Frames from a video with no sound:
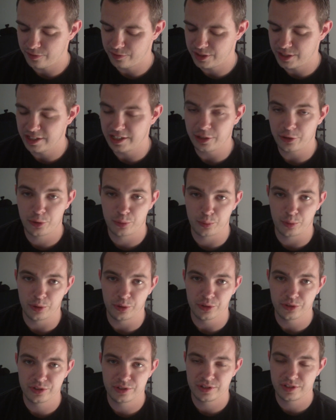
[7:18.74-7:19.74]
getting
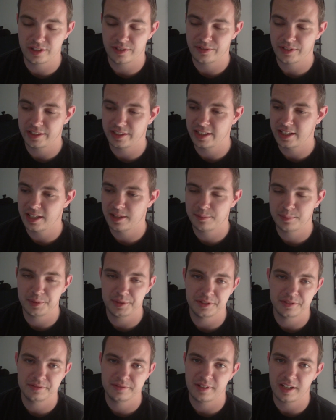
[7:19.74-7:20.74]
thrills and stuff like that,
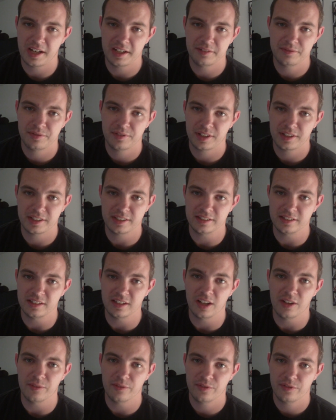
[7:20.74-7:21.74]
but I fucking
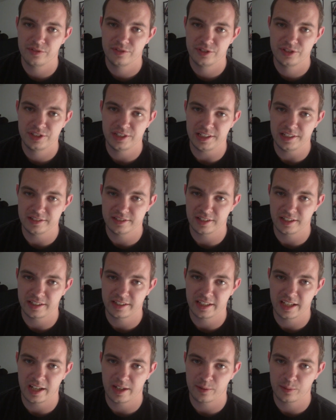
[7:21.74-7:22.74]
love scenes
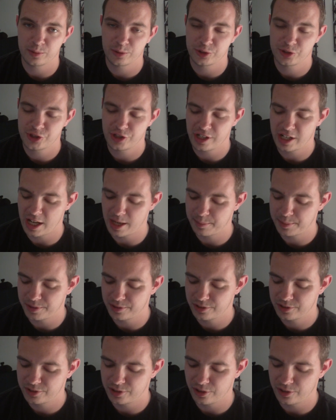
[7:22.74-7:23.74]
like that where shit
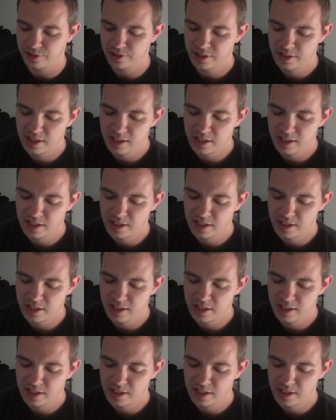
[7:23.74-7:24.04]
happens. So